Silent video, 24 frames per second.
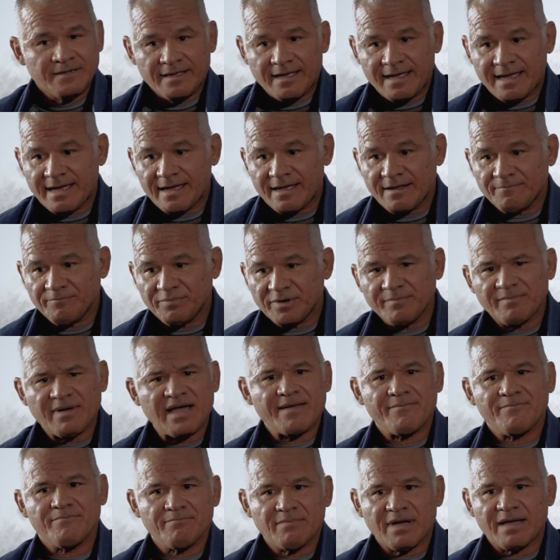But
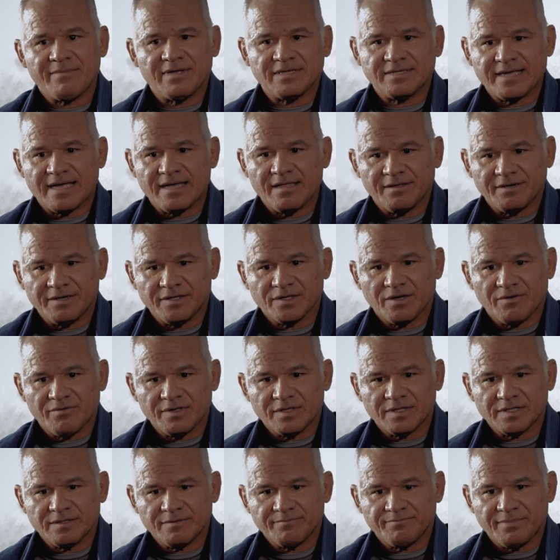my mentality's
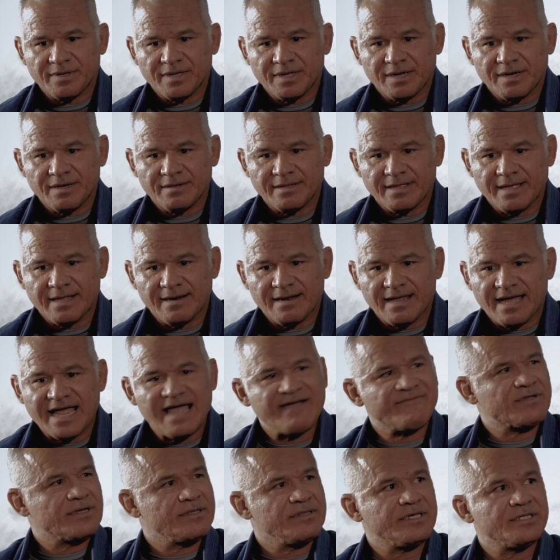always been that I
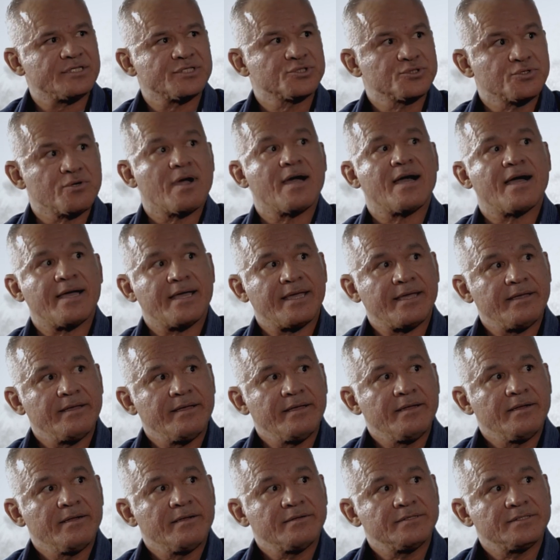have to at least try
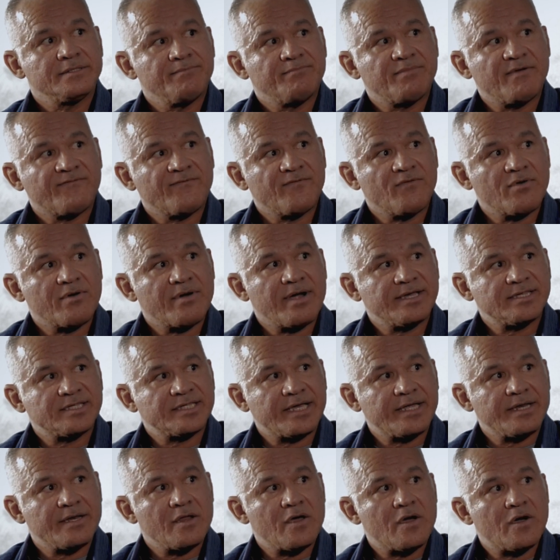before I
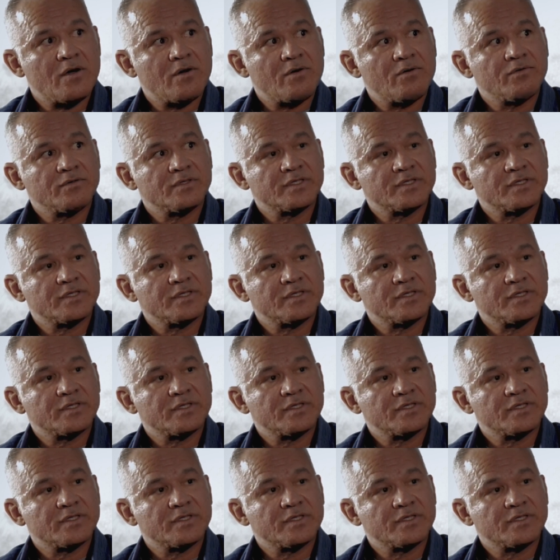say no.